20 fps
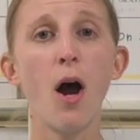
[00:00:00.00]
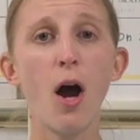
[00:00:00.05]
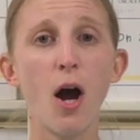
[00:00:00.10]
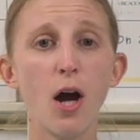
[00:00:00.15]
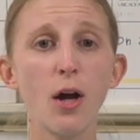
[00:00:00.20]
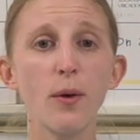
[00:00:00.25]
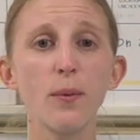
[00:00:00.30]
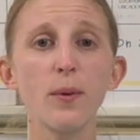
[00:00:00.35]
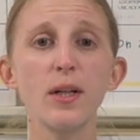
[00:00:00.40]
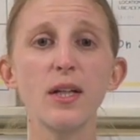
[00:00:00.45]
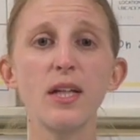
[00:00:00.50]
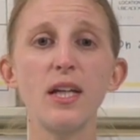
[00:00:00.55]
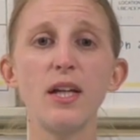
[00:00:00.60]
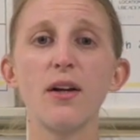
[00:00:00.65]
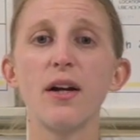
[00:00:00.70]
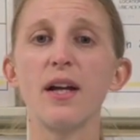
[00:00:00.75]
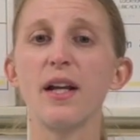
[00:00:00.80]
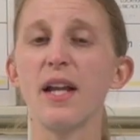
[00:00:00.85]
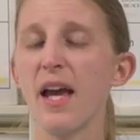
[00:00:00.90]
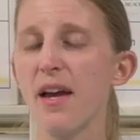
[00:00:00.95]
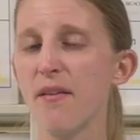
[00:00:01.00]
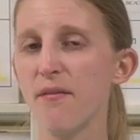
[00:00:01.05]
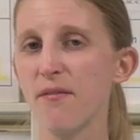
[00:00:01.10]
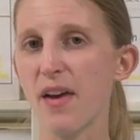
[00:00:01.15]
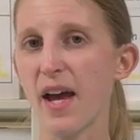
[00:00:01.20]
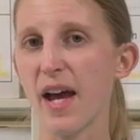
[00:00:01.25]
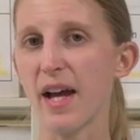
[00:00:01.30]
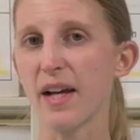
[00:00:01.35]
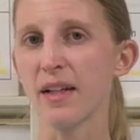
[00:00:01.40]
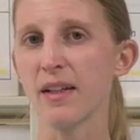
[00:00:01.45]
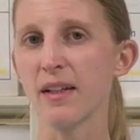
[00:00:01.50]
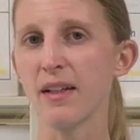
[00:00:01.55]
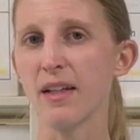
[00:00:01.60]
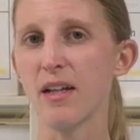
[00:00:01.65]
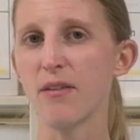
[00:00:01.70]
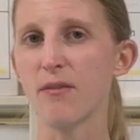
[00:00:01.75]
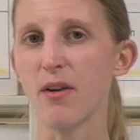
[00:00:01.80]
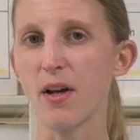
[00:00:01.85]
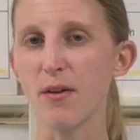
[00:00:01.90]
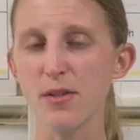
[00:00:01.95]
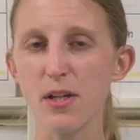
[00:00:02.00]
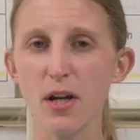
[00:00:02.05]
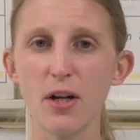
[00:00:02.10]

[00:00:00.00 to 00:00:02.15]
Our work here at MVAC involves